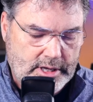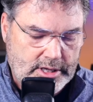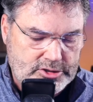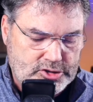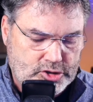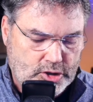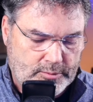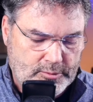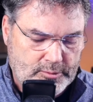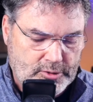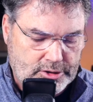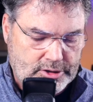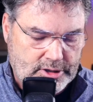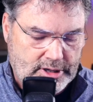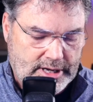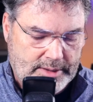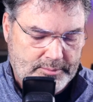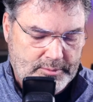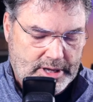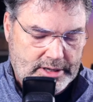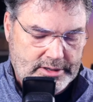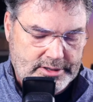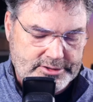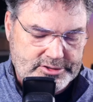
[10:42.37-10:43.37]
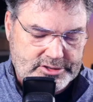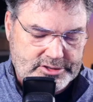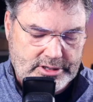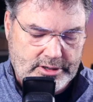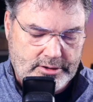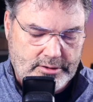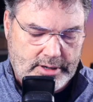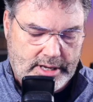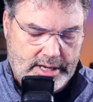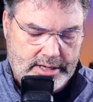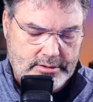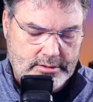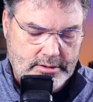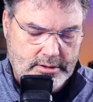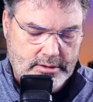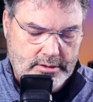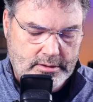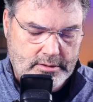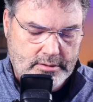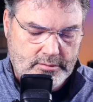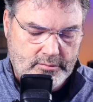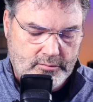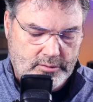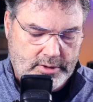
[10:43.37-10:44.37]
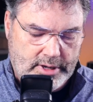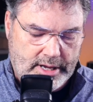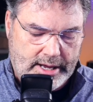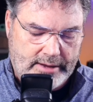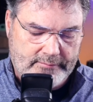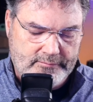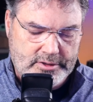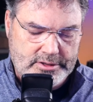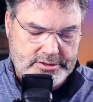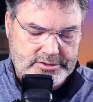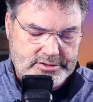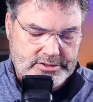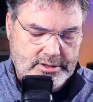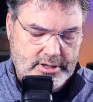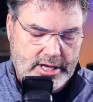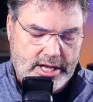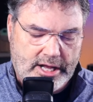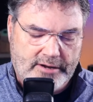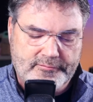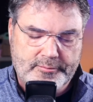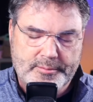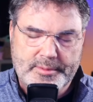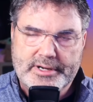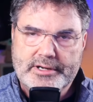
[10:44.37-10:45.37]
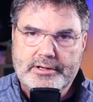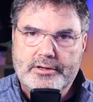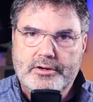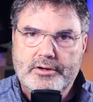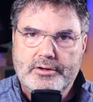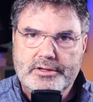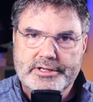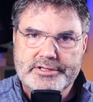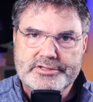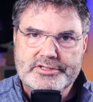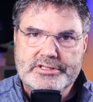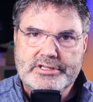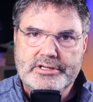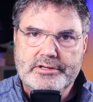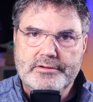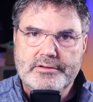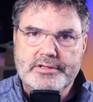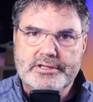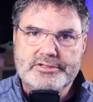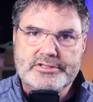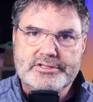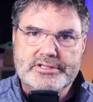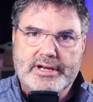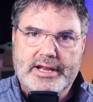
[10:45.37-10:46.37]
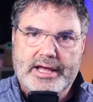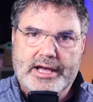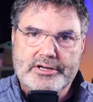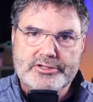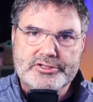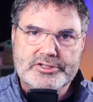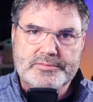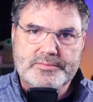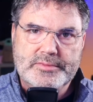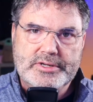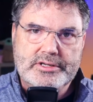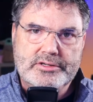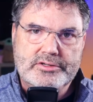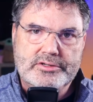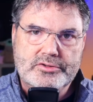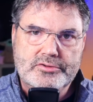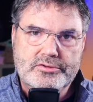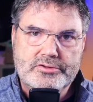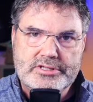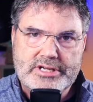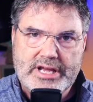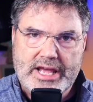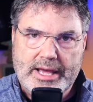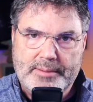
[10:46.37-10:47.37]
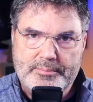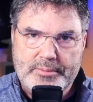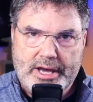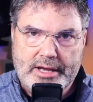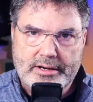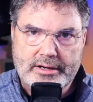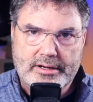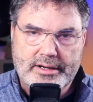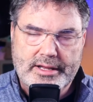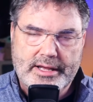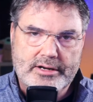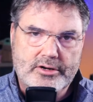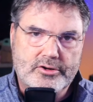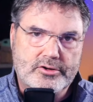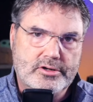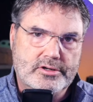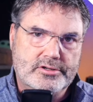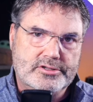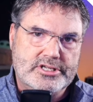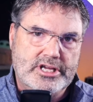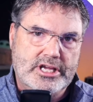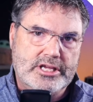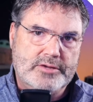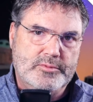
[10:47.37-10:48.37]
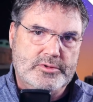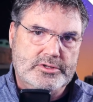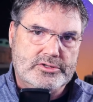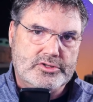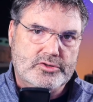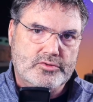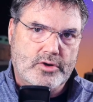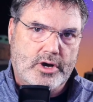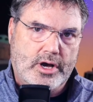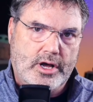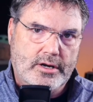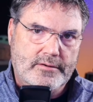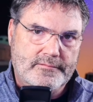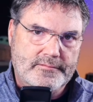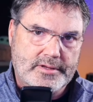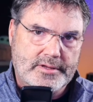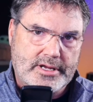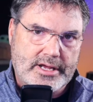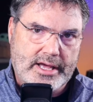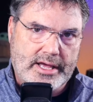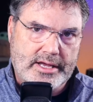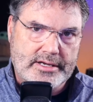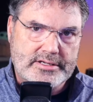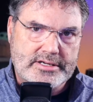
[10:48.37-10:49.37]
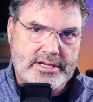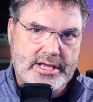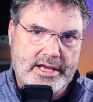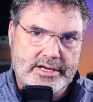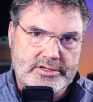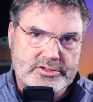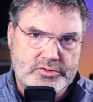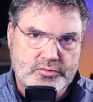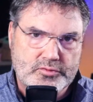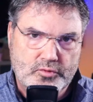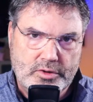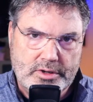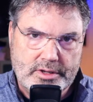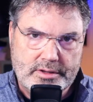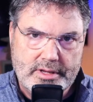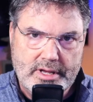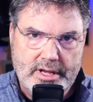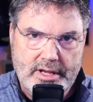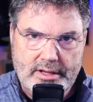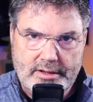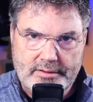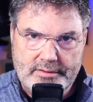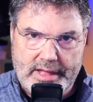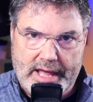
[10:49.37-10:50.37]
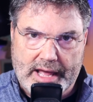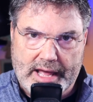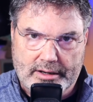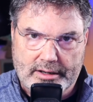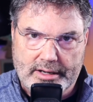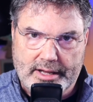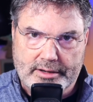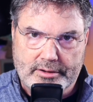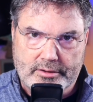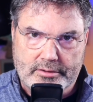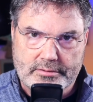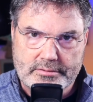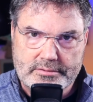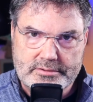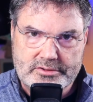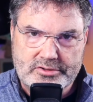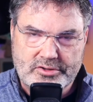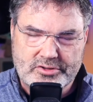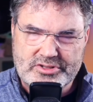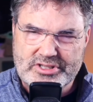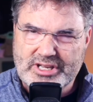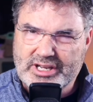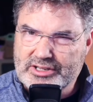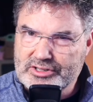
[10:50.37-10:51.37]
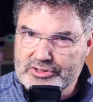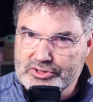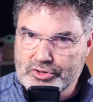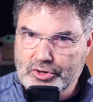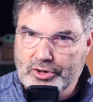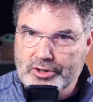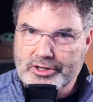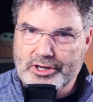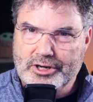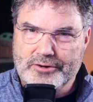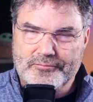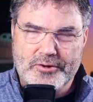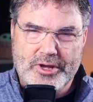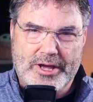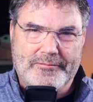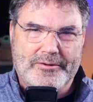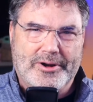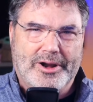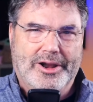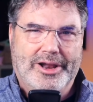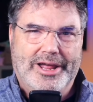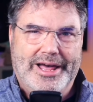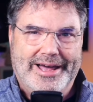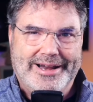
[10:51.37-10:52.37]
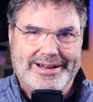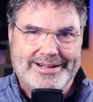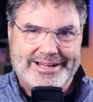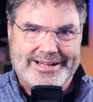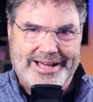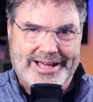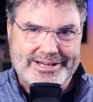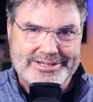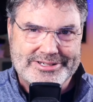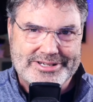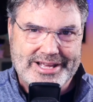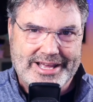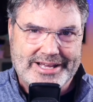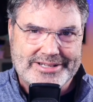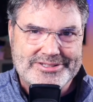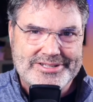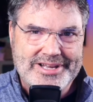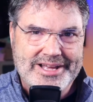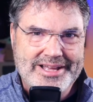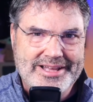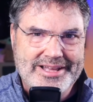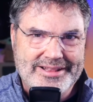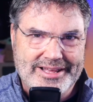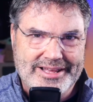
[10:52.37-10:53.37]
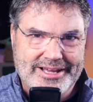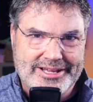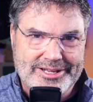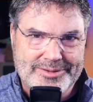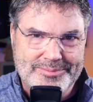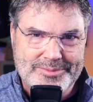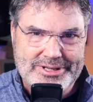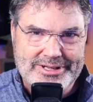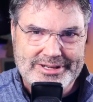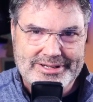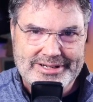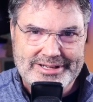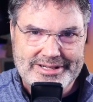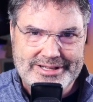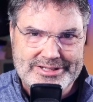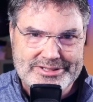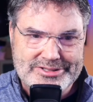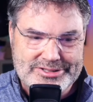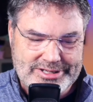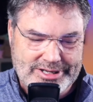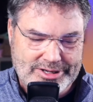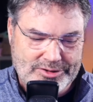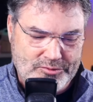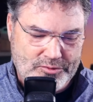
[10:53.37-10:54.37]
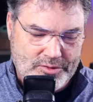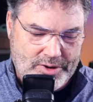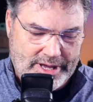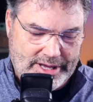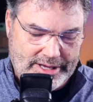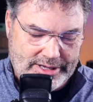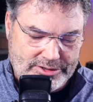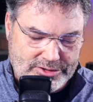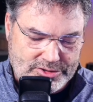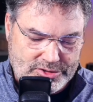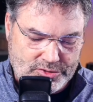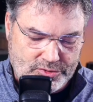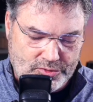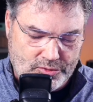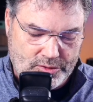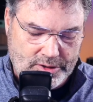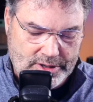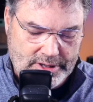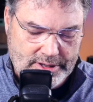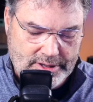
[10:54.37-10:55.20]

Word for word: So I'm looking at my list here, and we have this alphabetical list here. This allows me to tap on a letter and it'll take me to all of the contacts with that letter. So it's like a shortcut. If you have a lot of contacts, that can be an easy way to